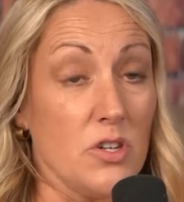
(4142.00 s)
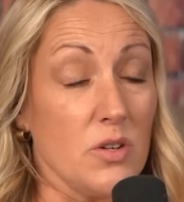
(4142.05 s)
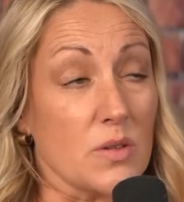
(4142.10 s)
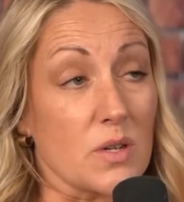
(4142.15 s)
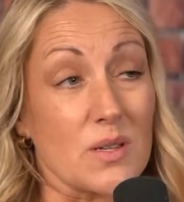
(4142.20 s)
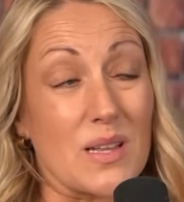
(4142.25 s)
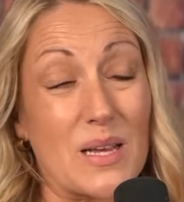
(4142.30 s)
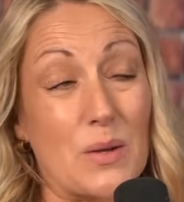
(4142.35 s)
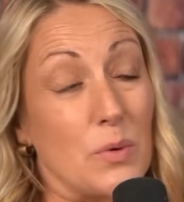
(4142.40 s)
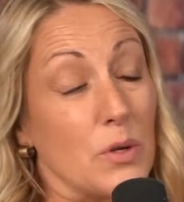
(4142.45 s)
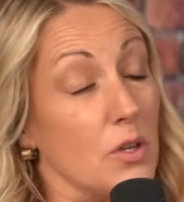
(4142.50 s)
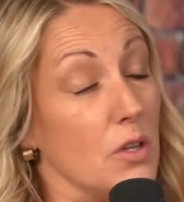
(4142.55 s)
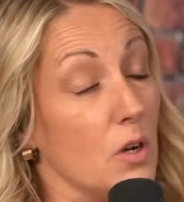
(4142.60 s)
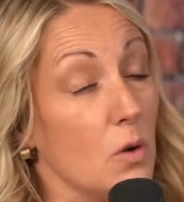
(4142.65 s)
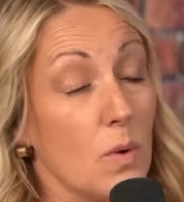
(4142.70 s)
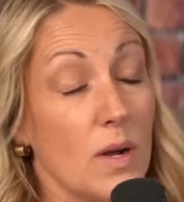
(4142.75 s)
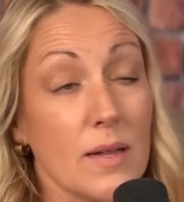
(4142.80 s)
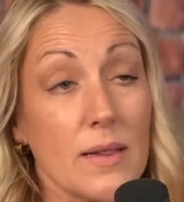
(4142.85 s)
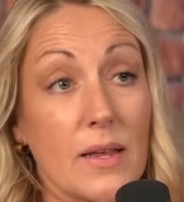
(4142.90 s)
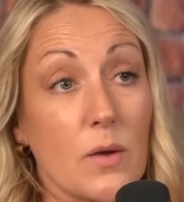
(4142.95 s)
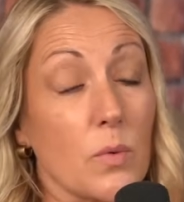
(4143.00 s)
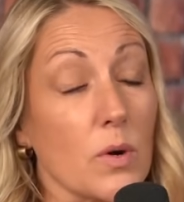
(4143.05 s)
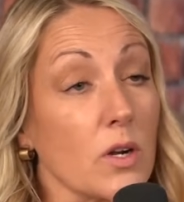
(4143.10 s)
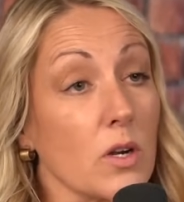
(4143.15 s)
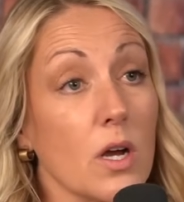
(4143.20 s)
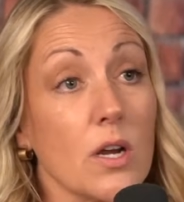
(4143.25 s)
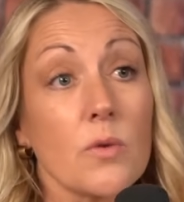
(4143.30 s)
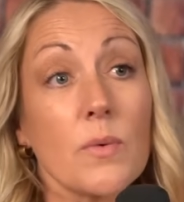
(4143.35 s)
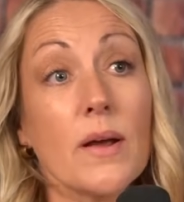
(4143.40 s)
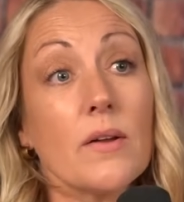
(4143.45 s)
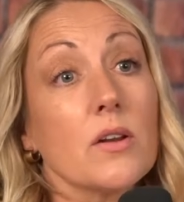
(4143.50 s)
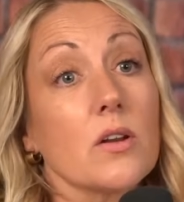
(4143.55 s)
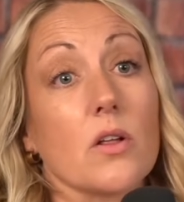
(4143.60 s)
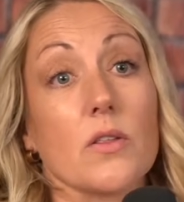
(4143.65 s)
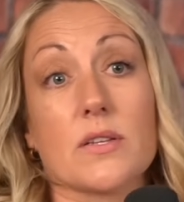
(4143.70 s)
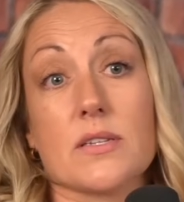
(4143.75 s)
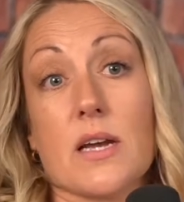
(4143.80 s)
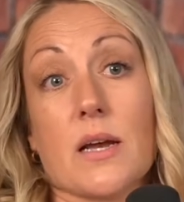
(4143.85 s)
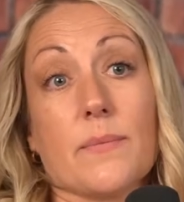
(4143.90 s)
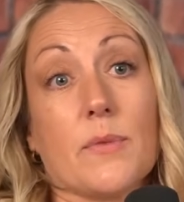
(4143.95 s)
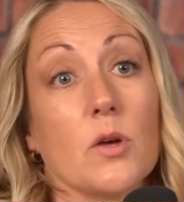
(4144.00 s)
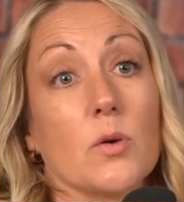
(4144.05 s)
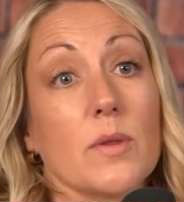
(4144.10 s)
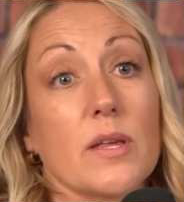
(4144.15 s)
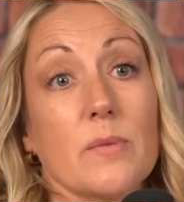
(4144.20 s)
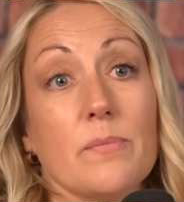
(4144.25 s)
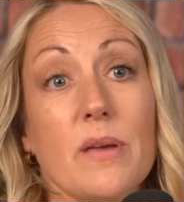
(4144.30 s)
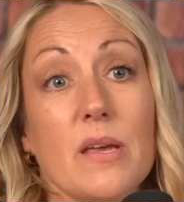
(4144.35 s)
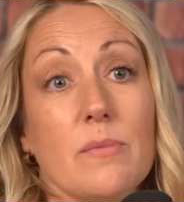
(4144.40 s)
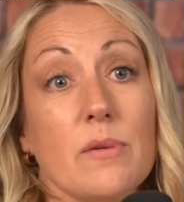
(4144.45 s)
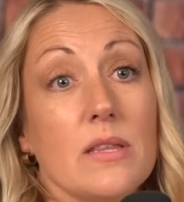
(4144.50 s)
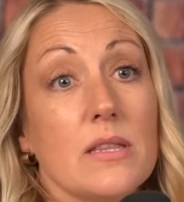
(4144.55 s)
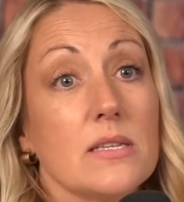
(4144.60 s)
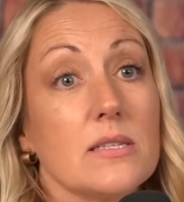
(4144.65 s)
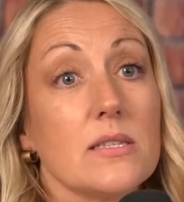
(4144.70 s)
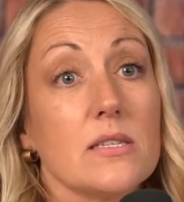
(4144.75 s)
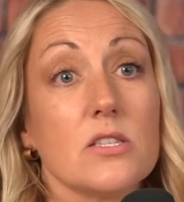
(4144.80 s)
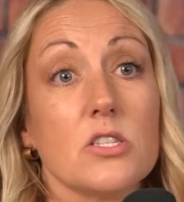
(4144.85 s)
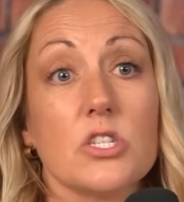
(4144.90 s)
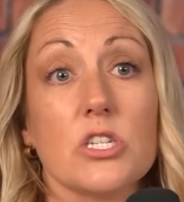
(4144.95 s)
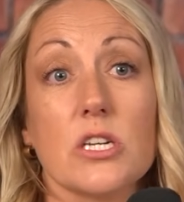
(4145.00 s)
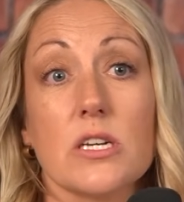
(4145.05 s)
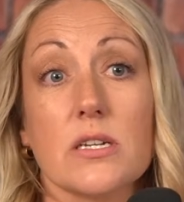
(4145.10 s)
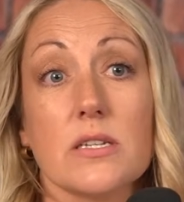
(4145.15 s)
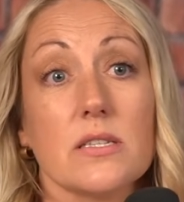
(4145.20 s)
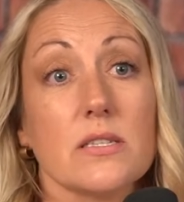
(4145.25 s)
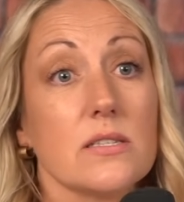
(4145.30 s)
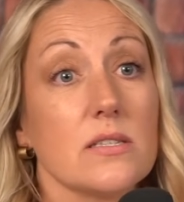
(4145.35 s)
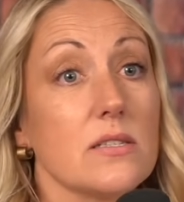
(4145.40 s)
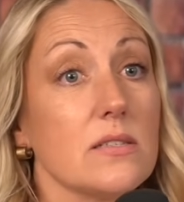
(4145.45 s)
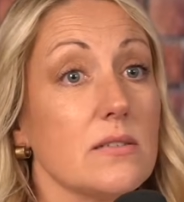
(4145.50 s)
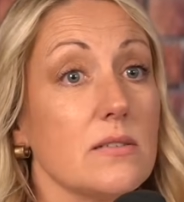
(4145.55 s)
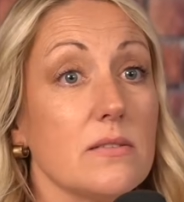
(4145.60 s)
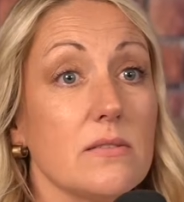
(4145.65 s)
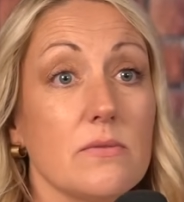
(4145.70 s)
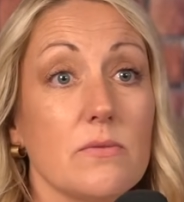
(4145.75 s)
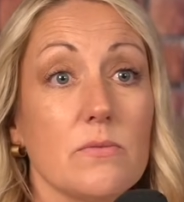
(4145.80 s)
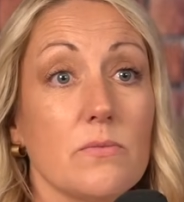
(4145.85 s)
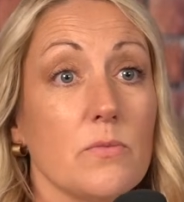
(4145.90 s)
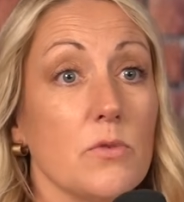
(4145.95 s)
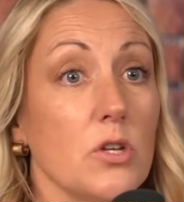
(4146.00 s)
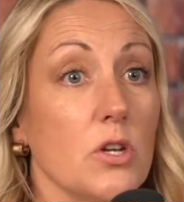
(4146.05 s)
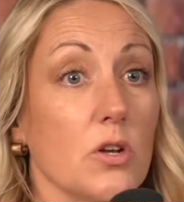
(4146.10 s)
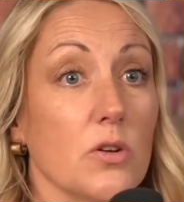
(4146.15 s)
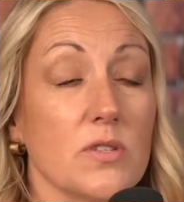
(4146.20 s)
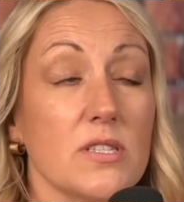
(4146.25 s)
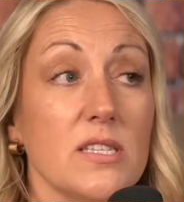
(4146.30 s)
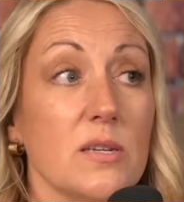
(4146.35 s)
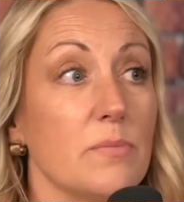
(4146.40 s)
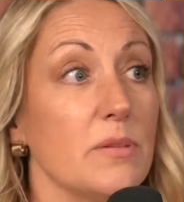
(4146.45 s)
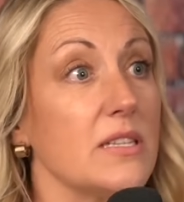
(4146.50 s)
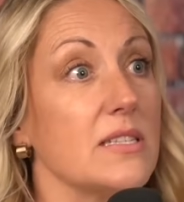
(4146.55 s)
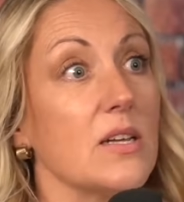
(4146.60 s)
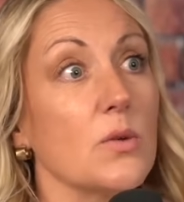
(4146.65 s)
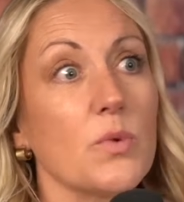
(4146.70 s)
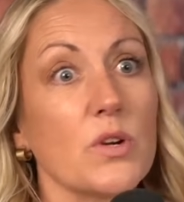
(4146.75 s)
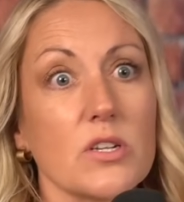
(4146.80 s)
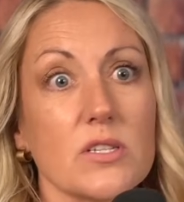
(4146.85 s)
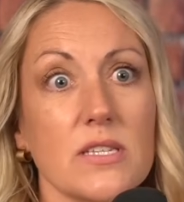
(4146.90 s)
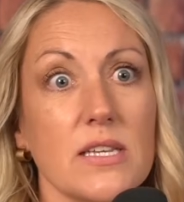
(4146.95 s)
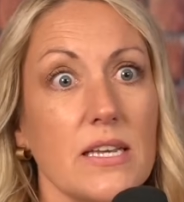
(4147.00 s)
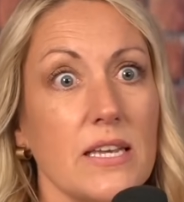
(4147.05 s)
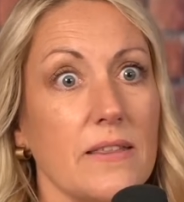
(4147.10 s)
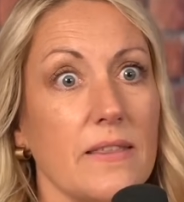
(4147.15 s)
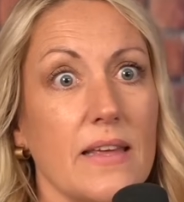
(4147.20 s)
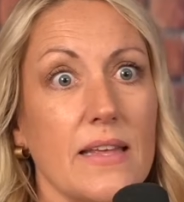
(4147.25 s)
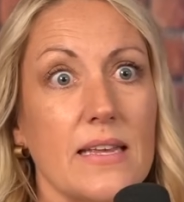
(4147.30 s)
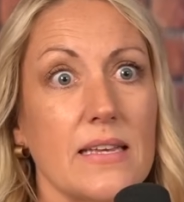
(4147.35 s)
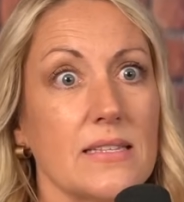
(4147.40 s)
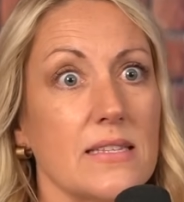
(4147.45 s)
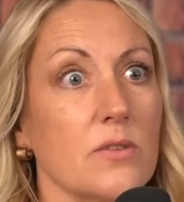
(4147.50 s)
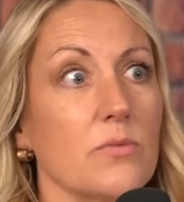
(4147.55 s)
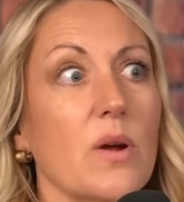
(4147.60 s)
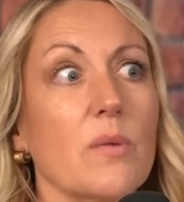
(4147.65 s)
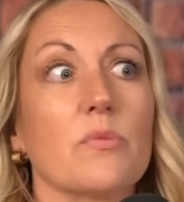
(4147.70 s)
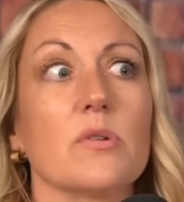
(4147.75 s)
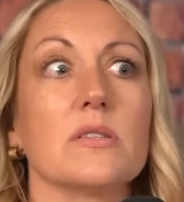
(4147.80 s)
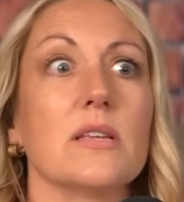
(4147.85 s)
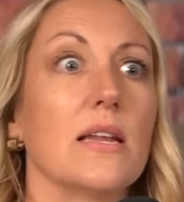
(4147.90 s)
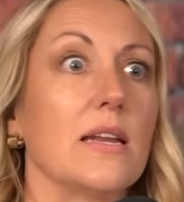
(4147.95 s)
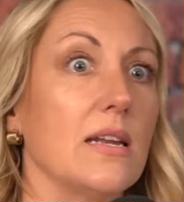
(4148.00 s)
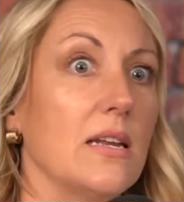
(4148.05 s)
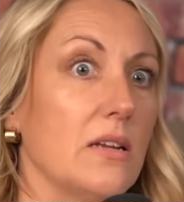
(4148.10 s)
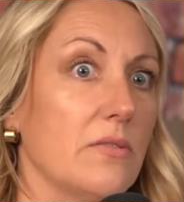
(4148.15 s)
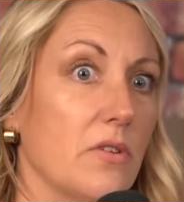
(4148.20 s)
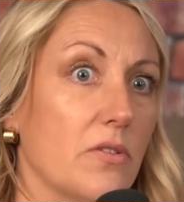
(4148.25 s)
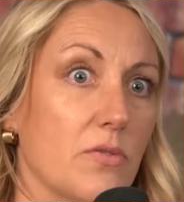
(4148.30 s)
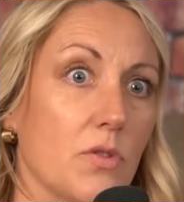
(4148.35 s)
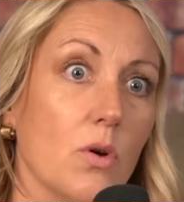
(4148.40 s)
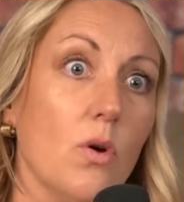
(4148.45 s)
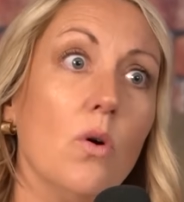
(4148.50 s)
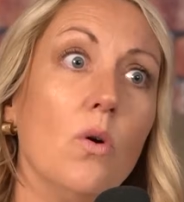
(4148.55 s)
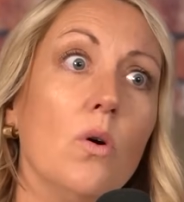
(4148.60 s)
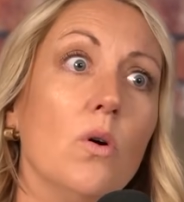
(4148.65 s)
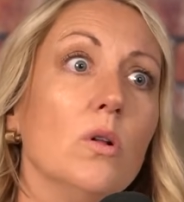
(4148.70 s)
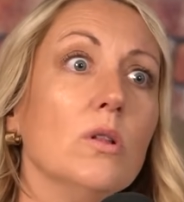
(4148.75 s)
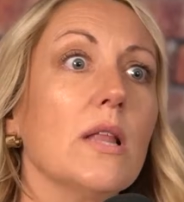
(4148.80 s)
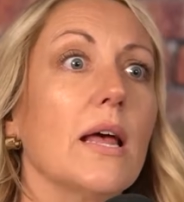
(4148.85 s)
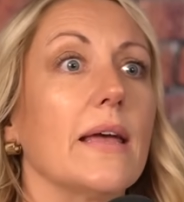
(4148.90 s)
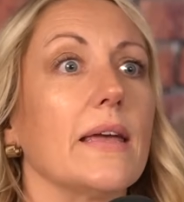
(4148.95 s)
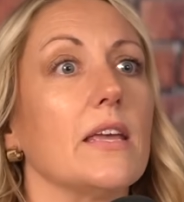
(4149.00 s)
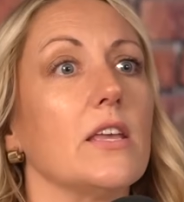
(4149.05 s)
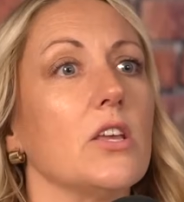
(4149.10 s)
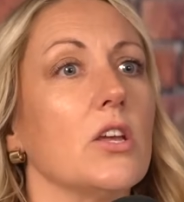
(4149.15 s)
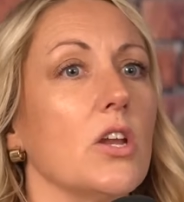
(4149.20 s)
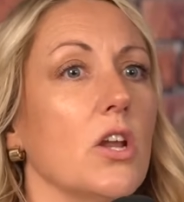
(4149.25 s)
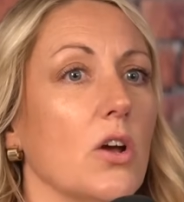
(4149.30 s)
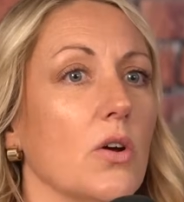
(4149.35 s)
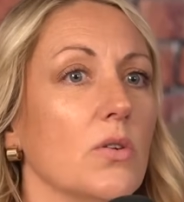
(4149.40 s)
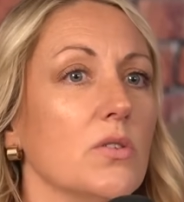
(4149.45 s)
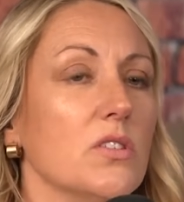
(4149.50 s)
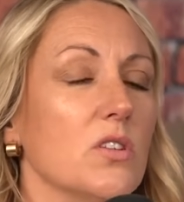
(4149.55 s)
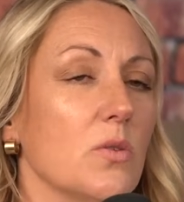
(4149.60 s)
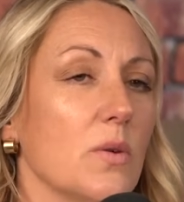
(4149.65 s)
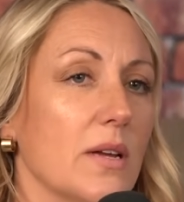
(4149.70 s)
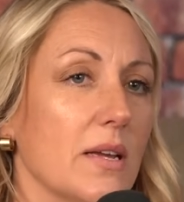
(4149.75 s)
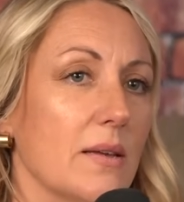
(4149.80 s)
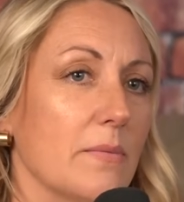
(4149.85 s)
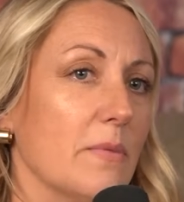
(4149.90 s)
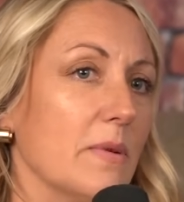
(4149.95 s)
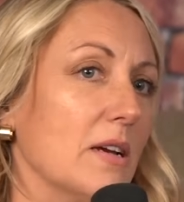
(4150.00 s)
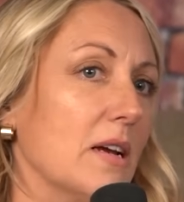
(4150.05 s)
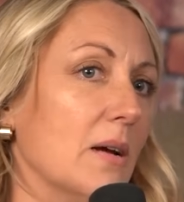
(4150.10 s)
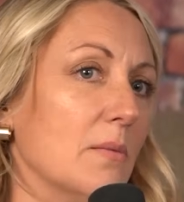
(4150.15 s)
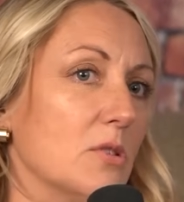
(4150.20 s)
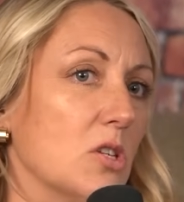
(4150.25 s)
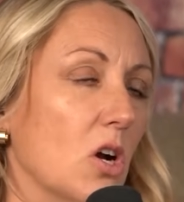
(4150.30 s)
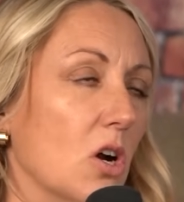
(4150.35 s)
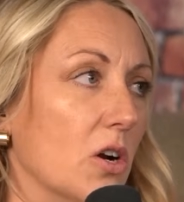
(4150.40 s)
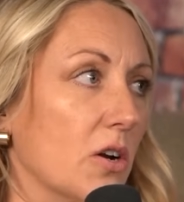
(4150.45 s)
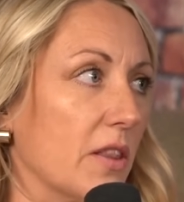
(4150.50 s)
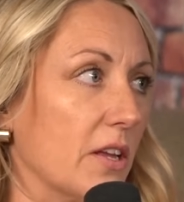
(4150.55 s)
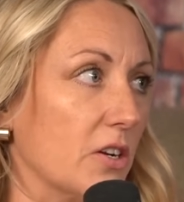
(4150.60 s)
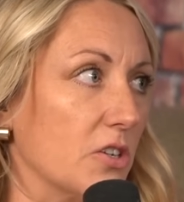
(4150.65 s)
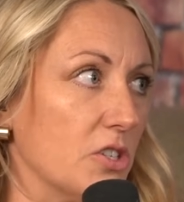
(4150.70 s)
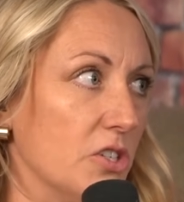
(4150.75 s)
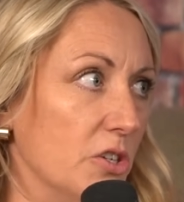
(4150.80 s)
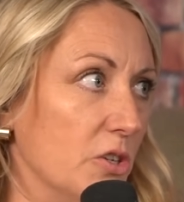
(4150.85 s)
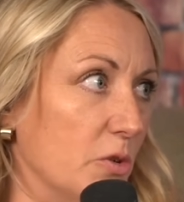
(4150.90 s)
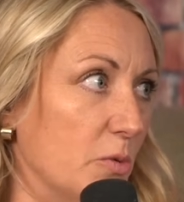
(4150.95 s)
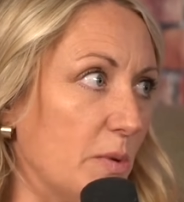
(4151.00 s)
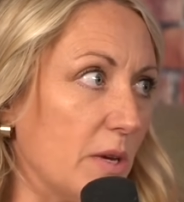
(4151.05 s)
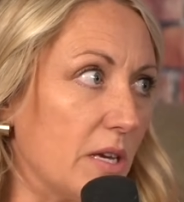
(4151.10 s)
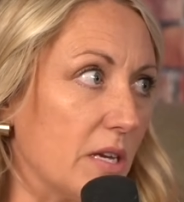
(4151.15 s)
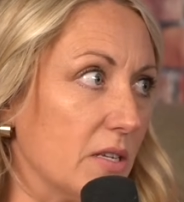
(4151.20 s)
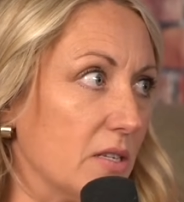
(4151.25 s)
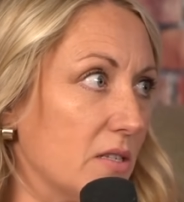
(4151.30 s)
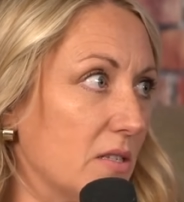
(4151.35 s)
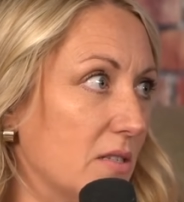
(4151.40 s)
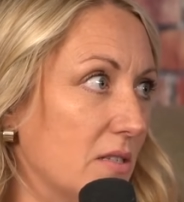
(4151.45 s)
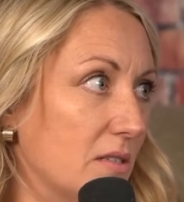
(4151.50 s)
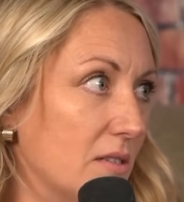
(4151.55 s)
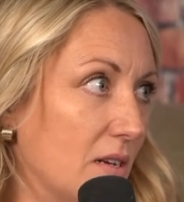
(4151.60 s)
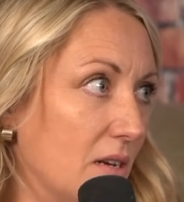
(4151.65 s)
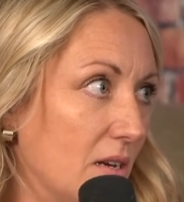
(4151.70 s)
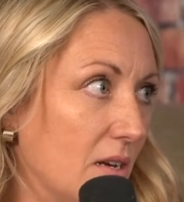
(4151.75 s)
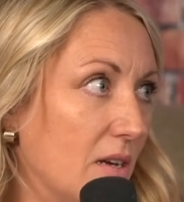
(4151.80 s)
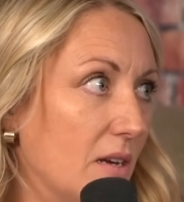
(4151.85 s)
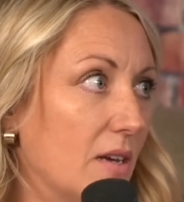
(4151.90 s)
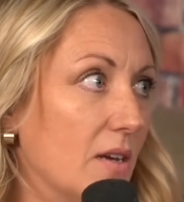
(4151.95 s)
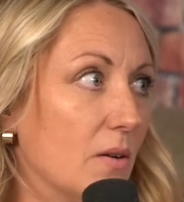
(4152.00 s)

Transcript: too, they're like, well, you know what? Like, we're not around it all the time though. Like, maybe this is just, yeah. you know, snippets that we're seeing that isn't representative of the whole. Like, you know, so it becomes hard there too. So because hard.